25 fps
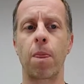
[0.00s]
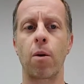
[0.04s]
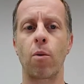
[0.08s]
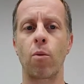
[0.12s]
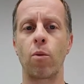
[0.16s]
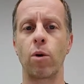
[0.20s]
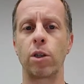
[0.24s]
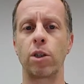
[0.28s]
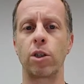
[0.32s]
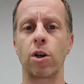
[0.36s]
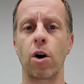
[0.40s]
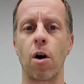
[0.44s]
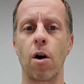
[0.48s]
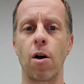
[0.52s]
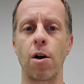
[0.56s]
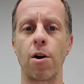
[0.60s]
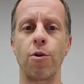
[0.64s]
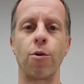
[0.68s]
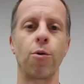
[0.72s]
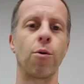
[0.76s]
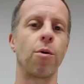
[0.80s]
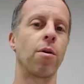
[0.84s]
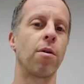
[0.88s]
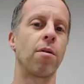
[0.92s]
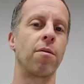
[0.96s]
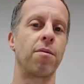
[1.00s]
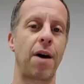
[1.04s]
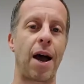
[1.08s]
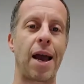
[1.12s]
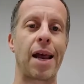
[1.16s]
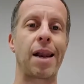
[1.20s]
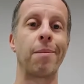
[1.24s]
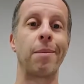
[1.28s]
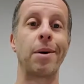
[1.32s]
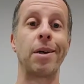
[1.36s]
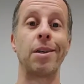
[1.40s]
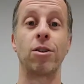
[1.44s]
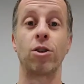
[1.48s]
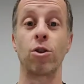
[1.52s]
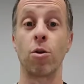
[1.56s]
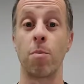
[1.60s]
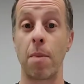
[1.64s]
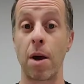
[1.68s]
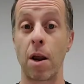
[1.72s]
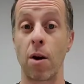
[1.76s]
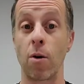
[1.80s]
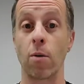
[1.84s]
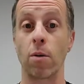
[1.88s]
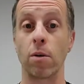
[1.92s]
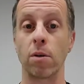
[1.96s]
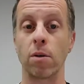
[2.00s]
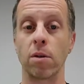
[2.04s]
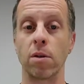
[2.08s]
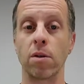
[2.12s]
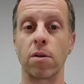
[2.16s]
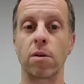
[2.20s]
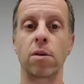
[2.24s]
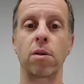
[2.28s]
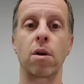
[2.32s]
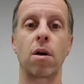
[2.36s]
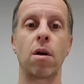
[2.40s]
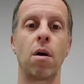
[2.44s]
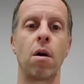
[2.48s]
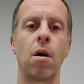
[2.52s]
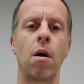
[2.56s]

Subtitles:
which are your vitamins, your minerals.